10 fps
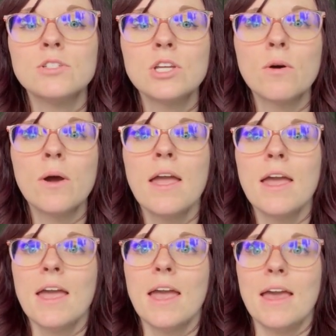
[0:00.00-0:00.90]
So
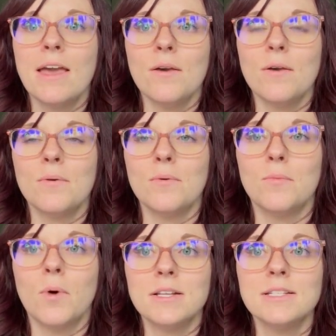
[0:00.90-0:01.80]

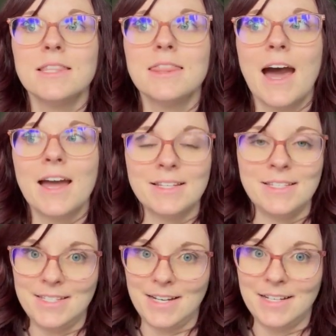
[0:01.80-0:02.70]
once that
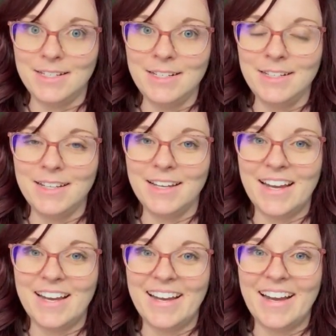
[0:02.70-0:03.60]
is done,
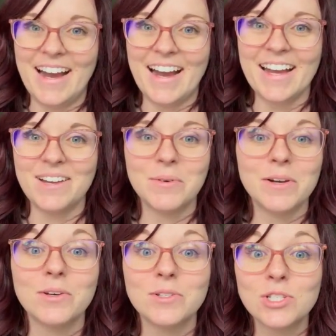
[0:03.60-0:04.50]
I
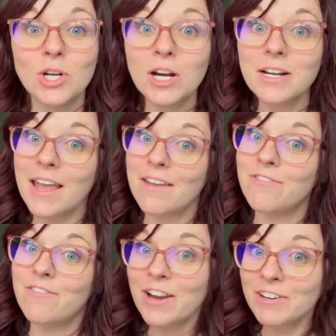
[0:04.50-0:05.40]
will start a
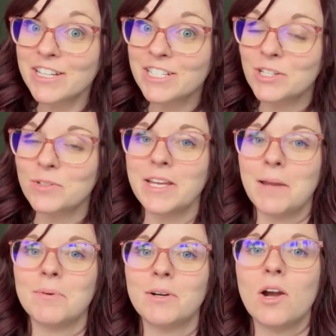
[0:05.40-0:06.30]
very slow
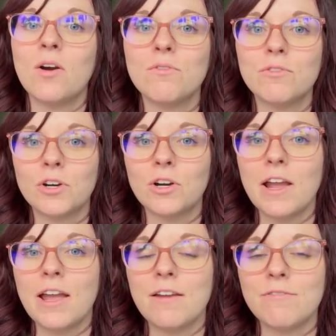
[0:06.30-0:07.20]
taper
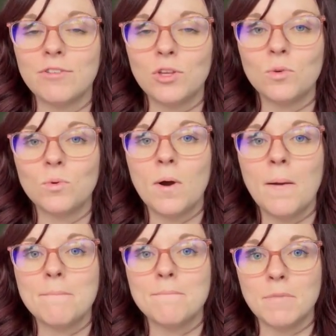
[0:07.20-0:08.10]
over a
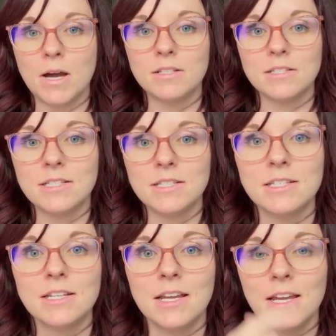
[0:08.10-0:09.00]
few
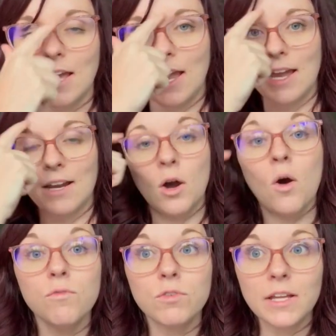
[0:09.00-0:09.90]
months, and
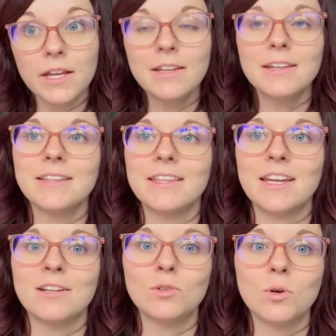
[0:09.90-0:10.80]
hopefully
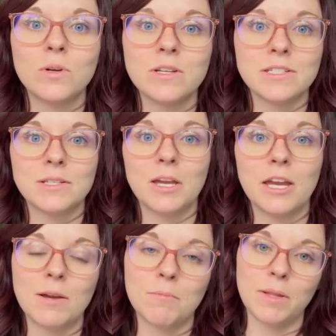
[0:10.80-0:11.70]
the end goal is to
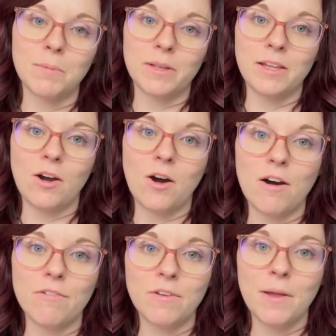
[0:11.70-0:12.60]
get completely
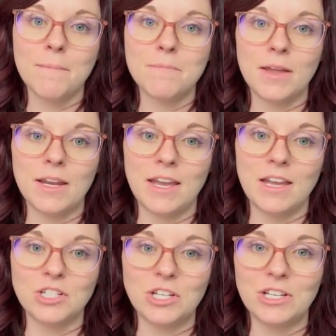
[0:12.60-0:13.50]
off
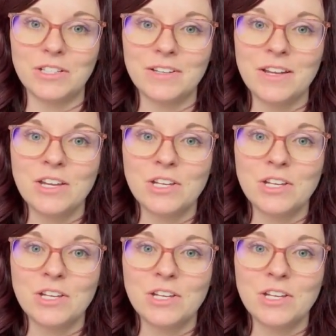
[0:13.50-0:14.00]
medication.